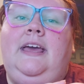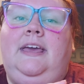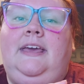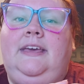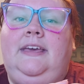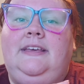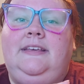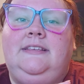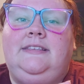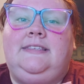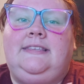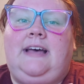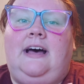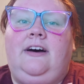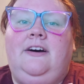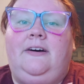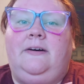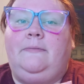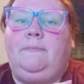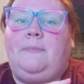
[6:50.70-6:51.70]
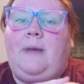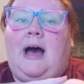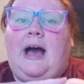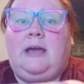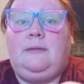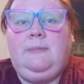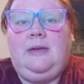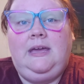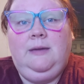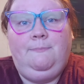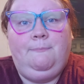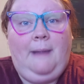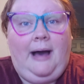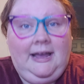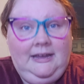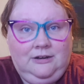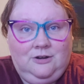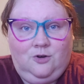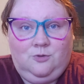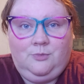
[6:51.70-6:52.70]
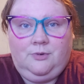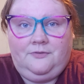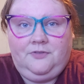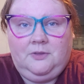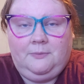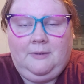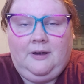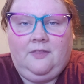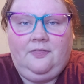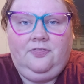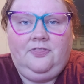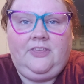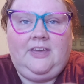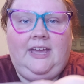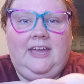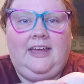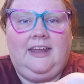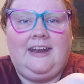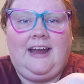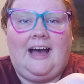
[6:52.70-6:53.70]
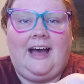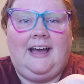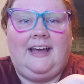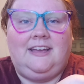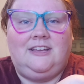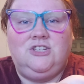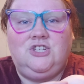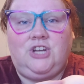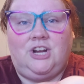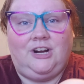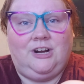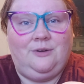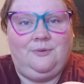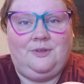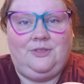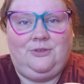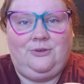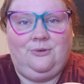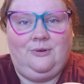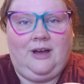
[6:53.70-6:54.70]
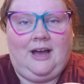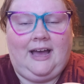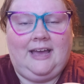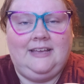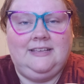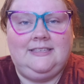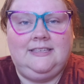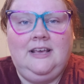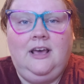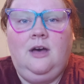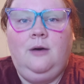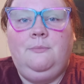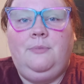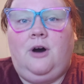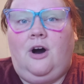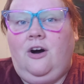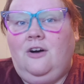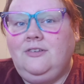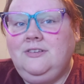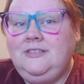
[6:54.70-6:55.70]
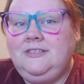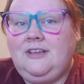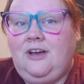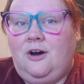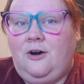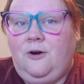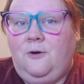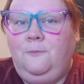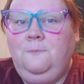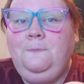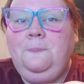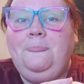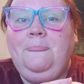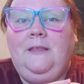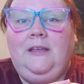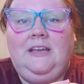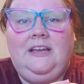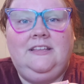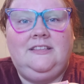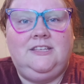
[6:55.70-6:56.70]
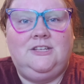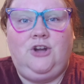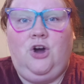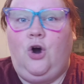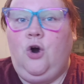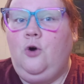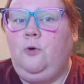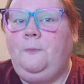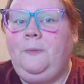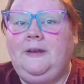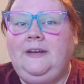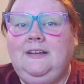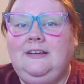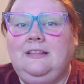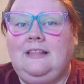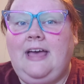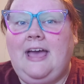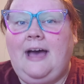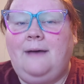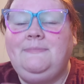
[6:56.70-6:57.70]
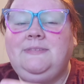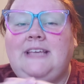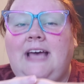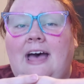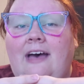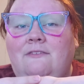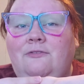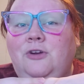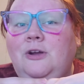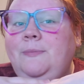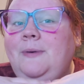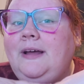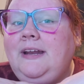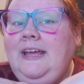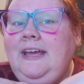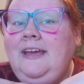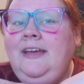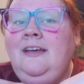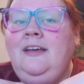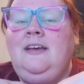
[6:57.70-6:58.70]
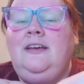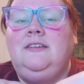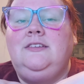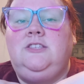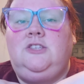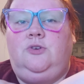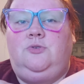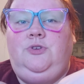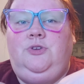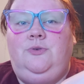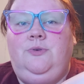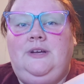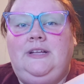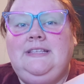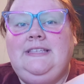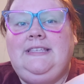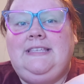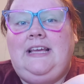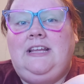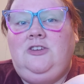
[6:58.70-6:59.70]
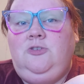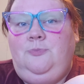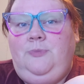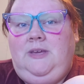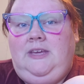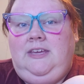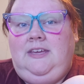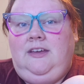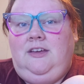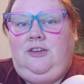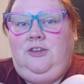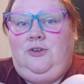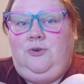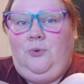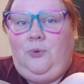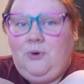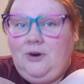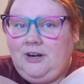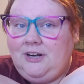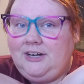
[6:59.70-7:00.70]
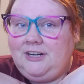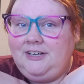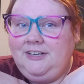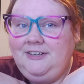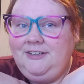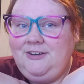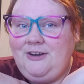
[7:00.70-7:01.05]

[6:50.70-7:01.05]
is I make my Gnome of the Month and I share it with you guys, but also it's an open collab to everybody, so you can send me your